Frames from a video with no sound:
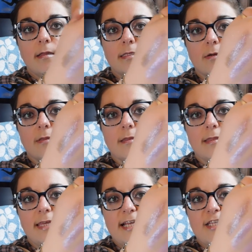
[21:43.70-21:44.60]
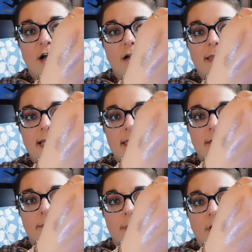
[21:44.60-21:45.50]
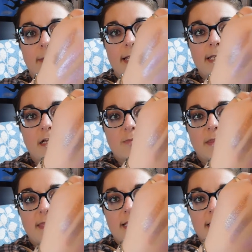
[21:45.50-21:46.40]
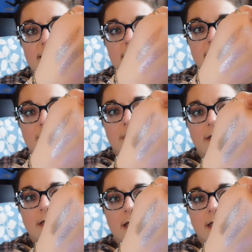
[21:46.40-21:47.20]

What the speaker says: So these are like the mermaid tears, but this is this one.